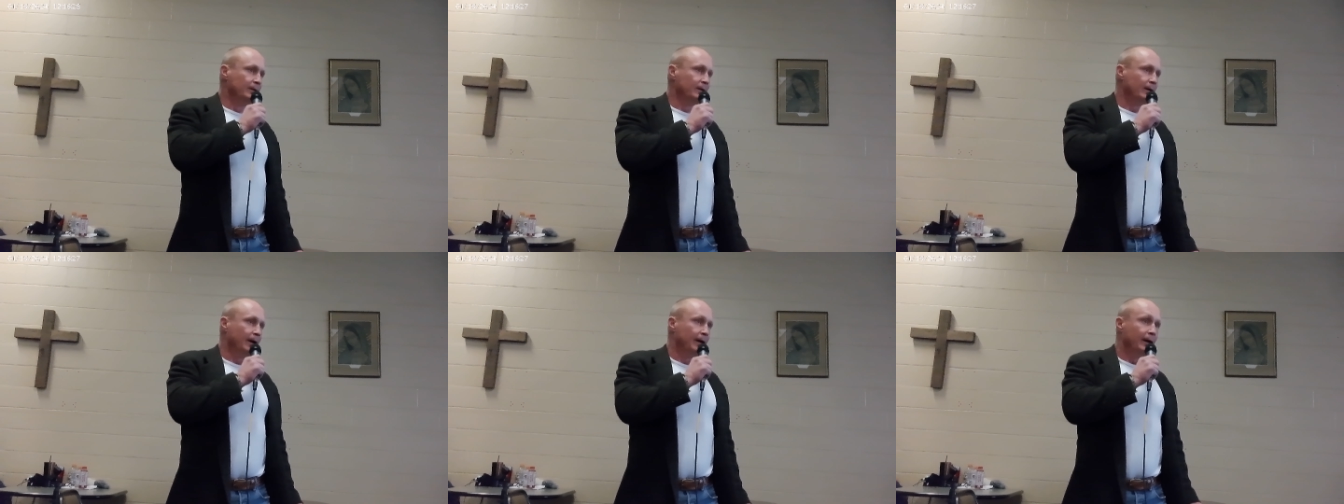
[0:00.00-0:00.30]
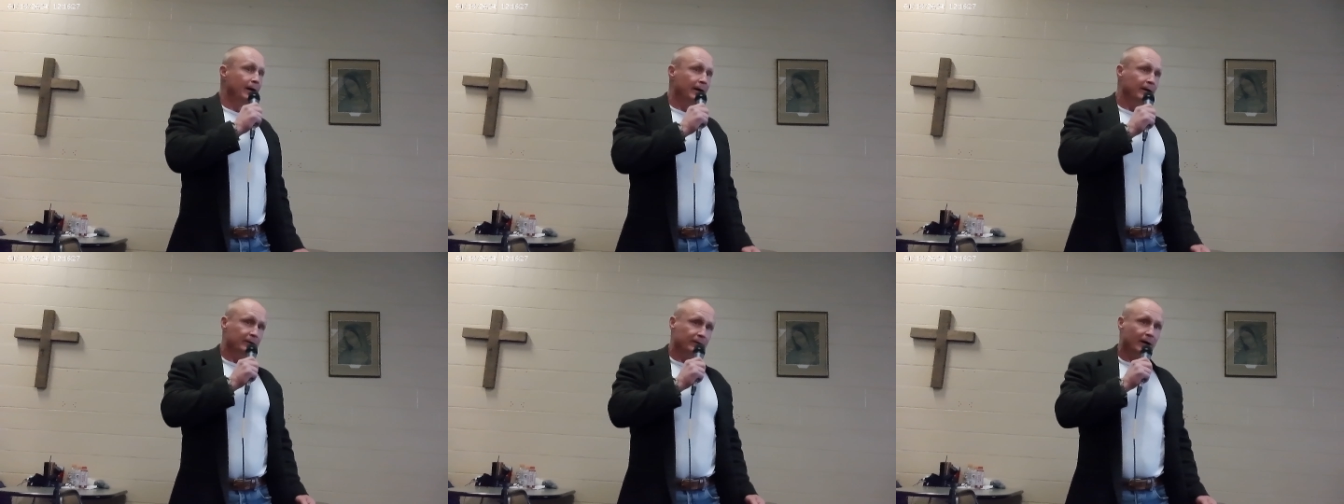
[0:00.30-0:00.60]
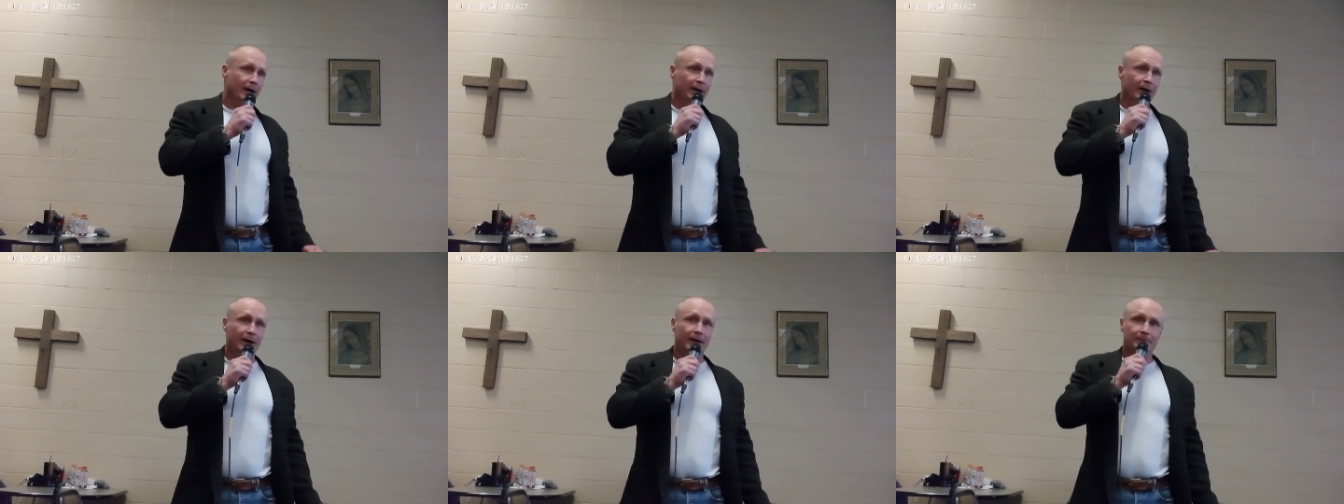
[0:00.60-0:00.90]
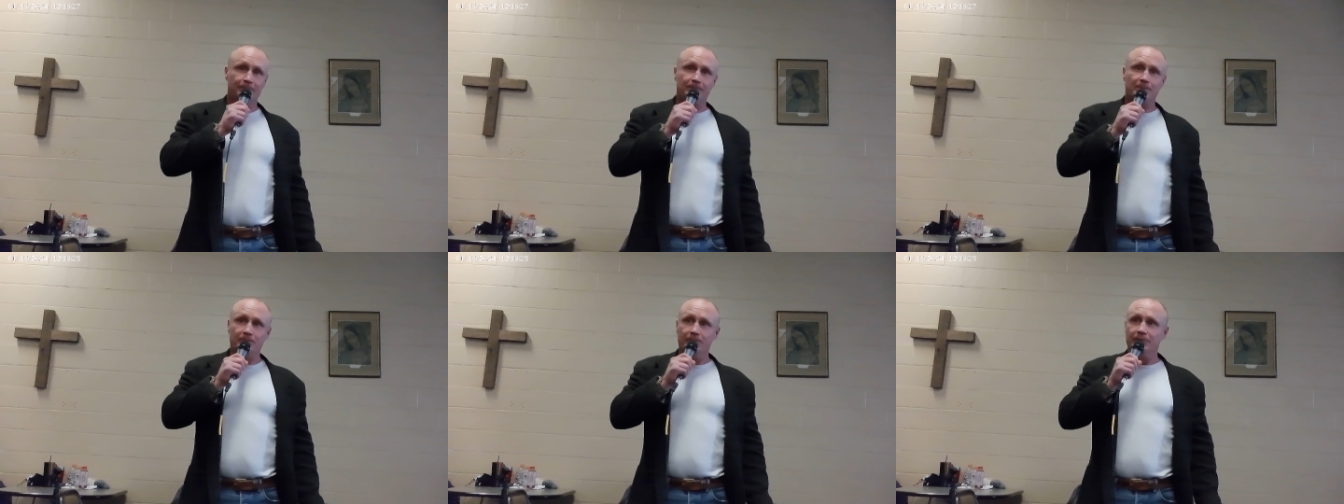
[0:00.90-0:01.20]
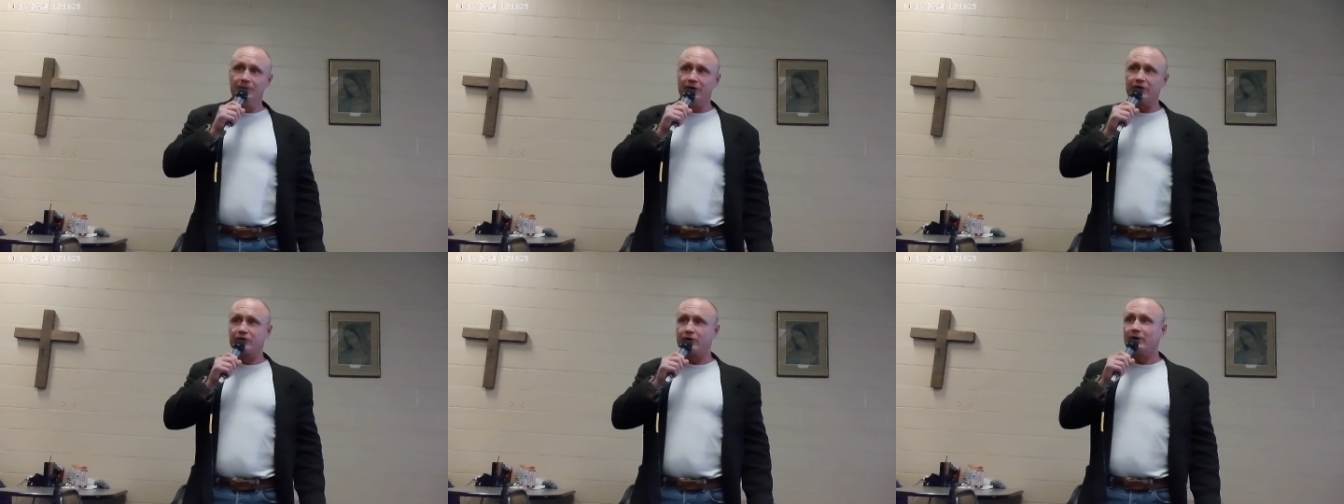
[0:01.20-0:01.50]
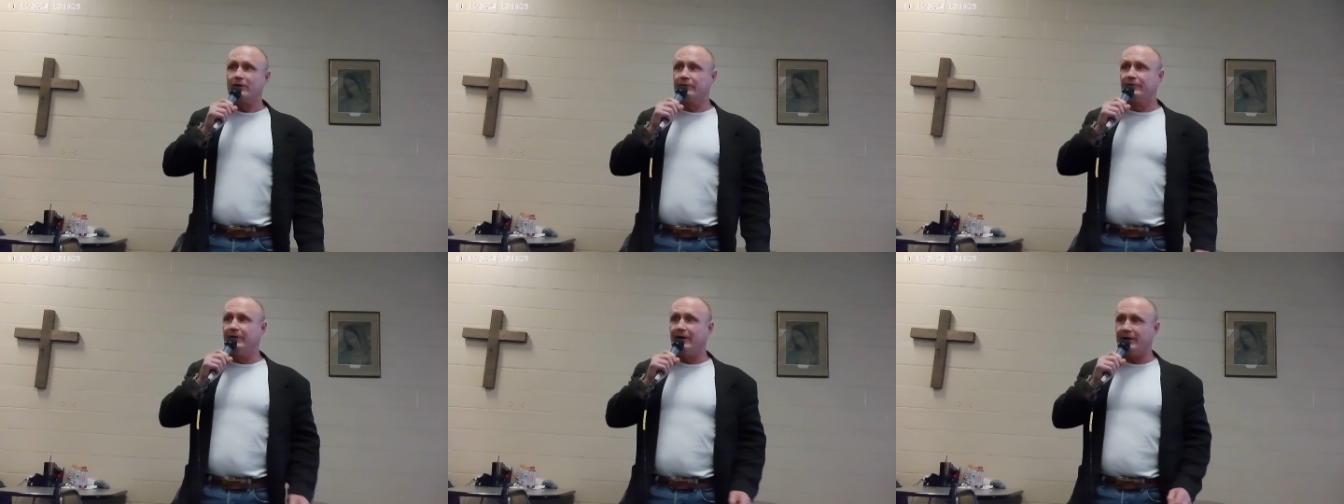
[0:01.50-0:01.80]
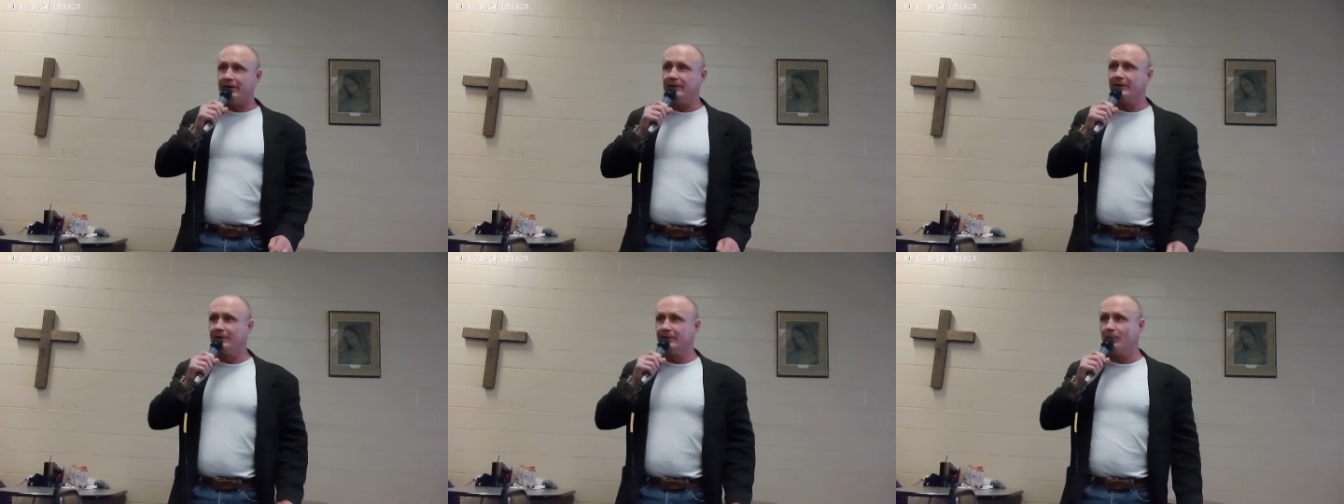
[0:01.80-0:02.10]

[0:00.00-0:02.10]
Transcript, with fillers: And, and, and I deserved it